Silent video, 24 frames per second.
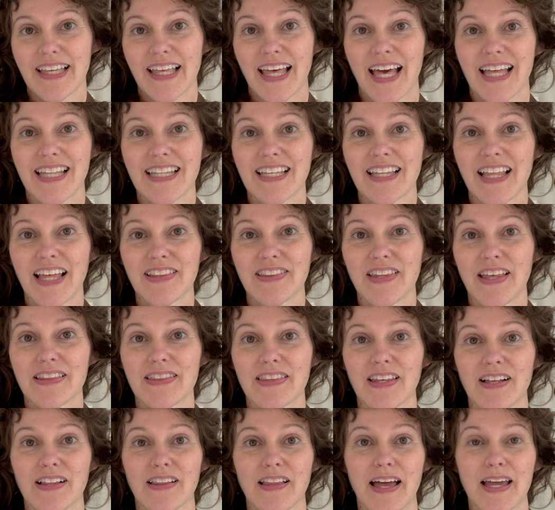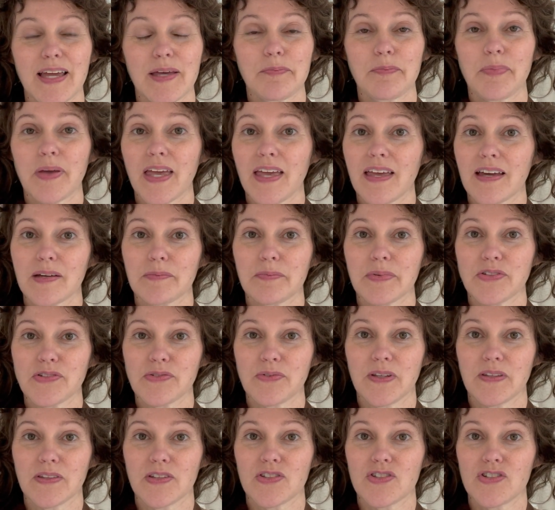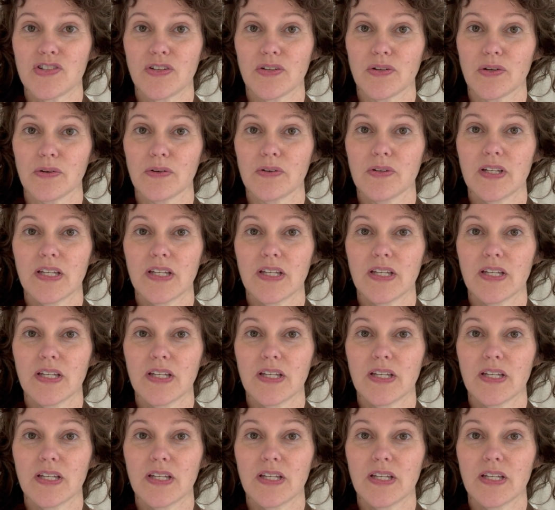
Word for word: And then I'd let the client pick between the two.